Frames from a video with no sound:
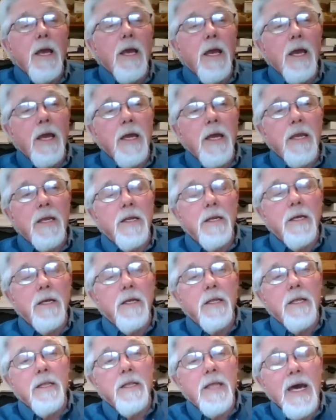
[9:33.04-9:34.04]
And
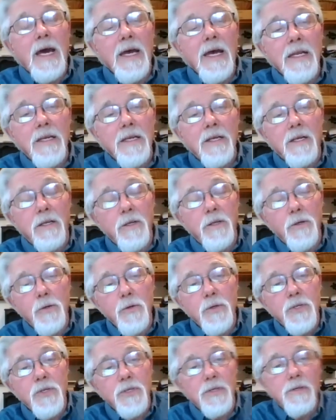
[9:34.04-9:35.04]
that
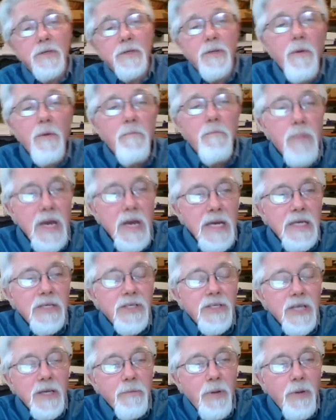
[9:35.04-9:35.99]
includes some amazing